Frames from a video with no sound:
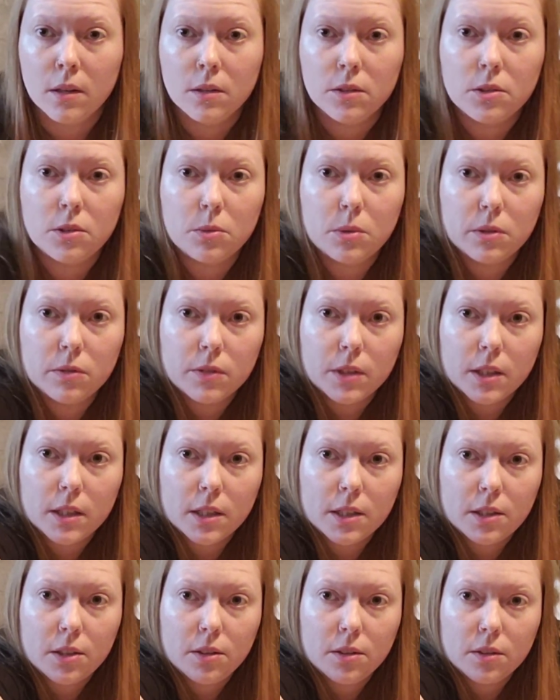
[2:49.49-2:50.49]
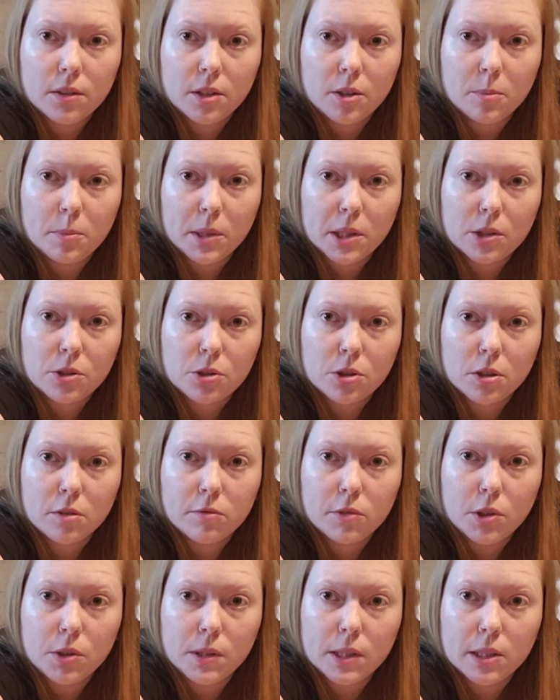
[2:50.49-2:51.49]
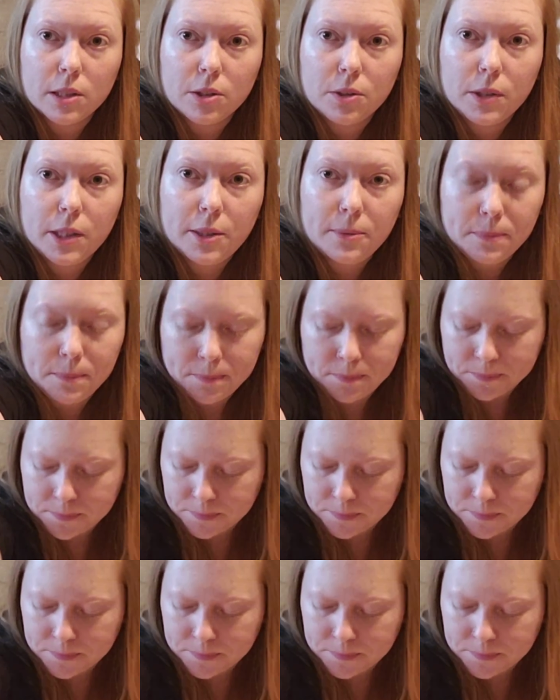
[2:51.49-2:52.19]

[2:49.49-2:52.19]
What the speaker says: So we've got a cute little picture of Gooey Louie.